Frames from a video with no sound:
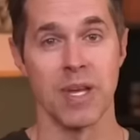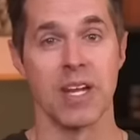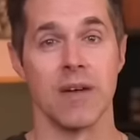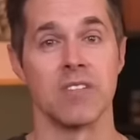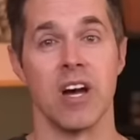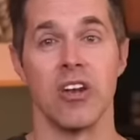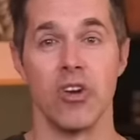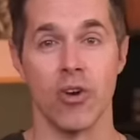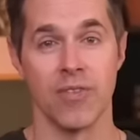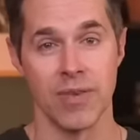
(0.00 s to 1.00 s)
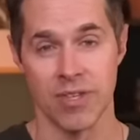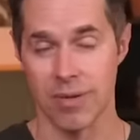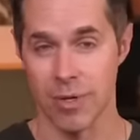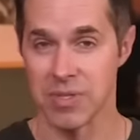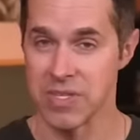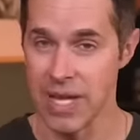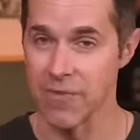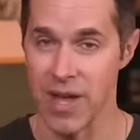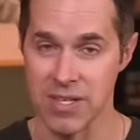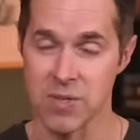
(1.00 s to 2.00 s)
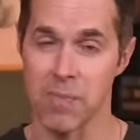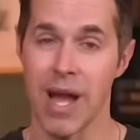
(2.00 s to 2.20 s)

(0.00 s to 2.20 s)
be enough to unnerve even the most steadfast of